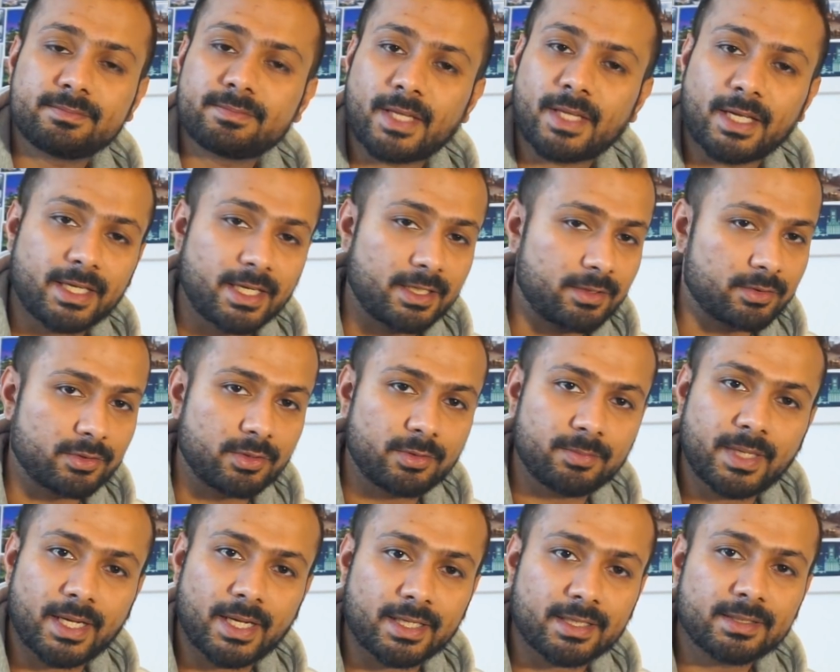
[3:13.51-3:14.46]
I cannot go
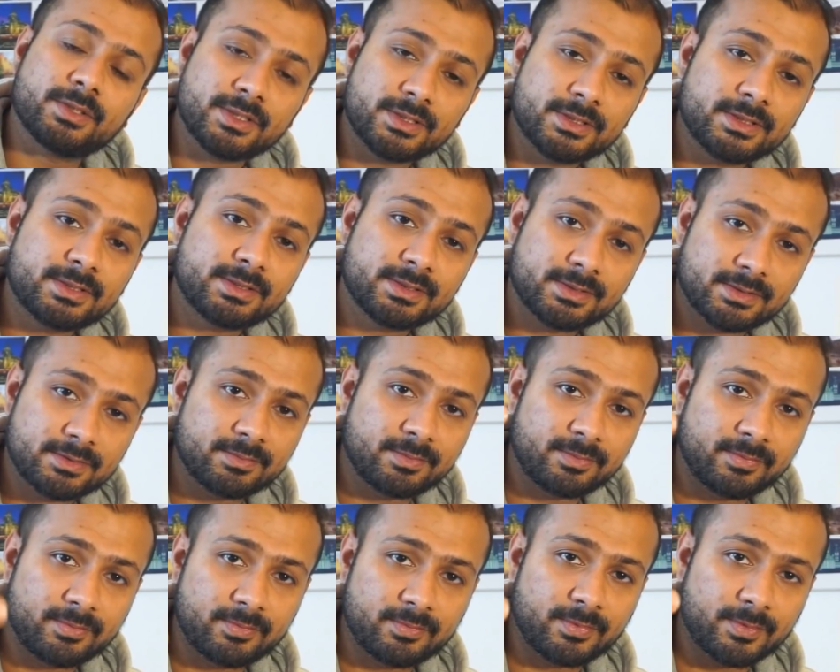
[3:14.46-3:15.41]
back. So this is
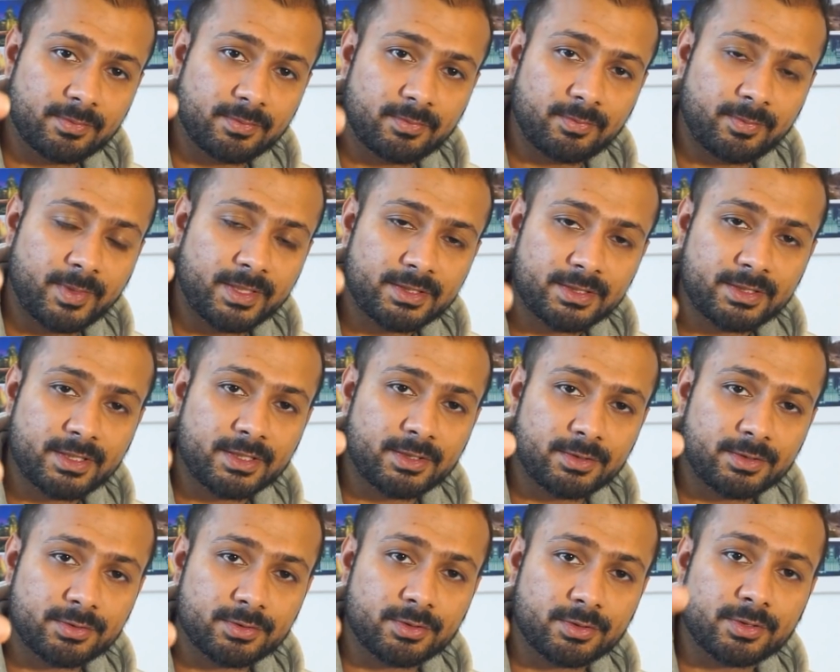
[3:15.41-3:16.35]
a major thing
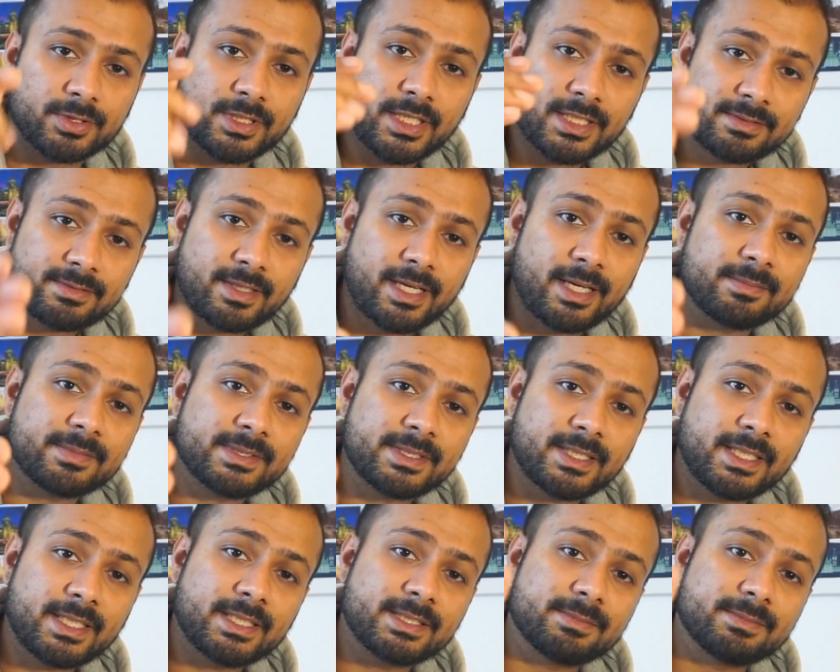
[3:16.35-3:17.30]
you should know. That's why I'm
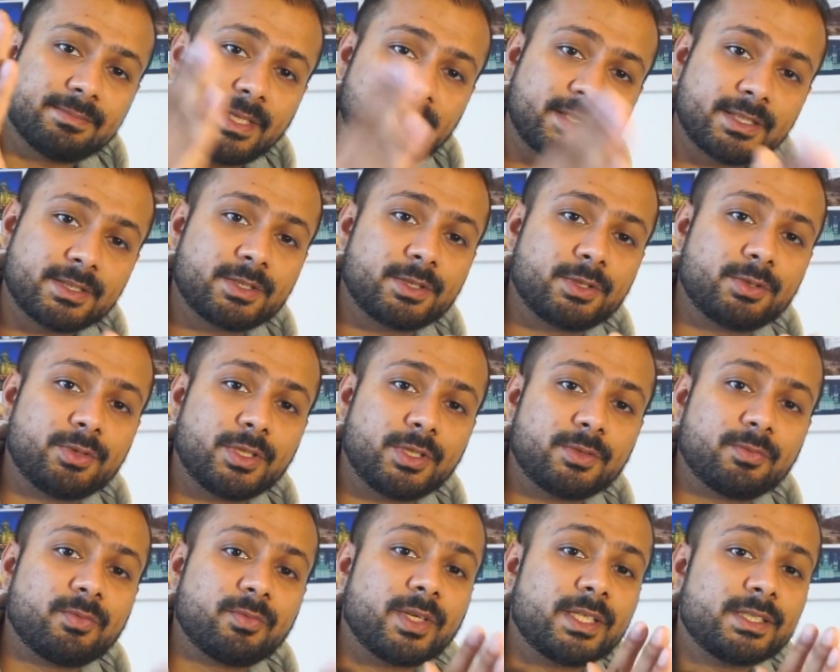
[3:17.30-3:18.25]
saying it's better to do
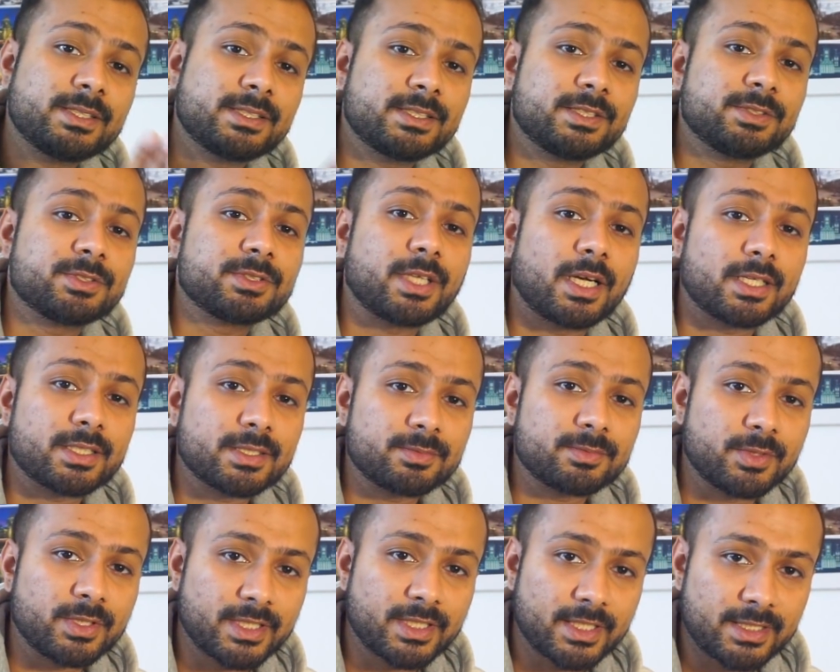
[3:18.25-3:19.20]
it once you started
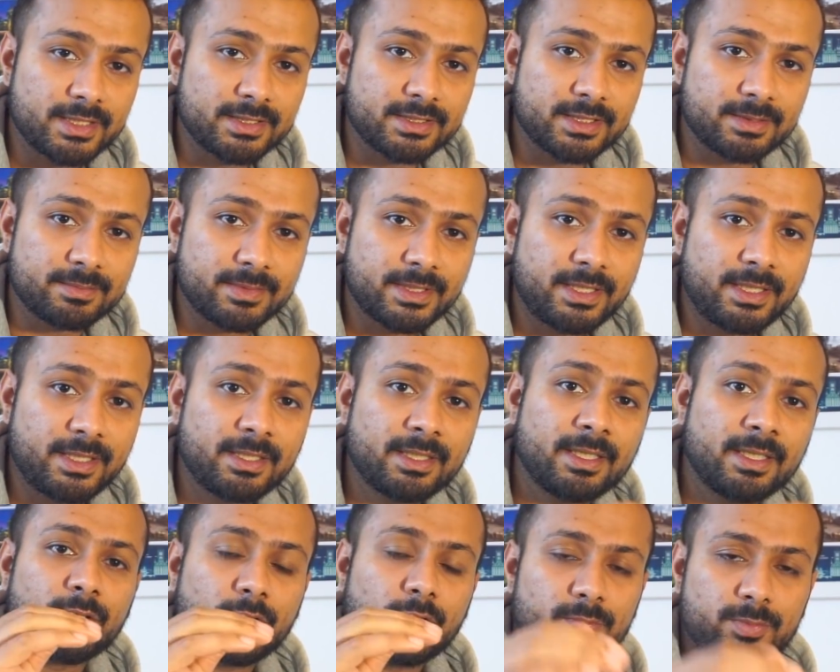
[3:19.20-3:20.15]
working in Germany,
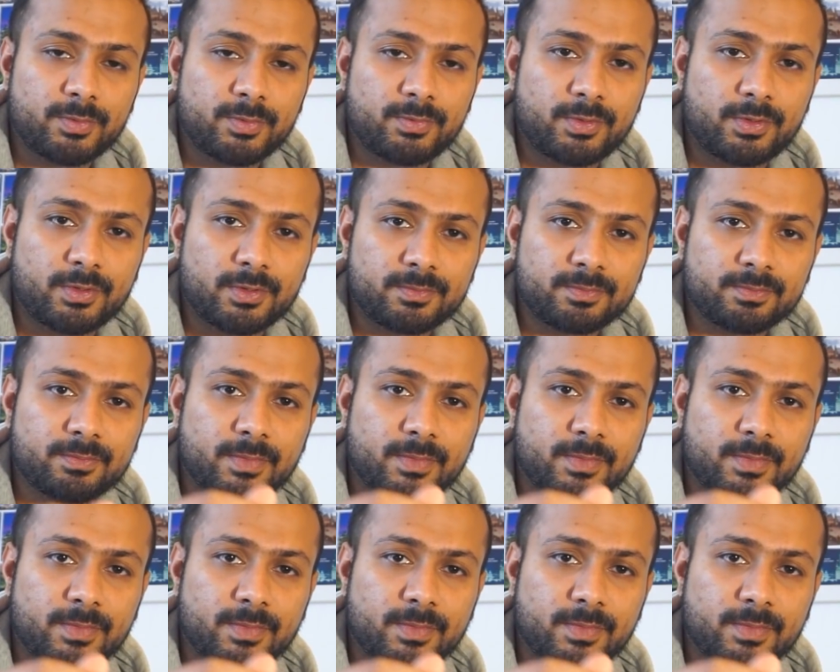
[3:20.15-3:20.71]
not before.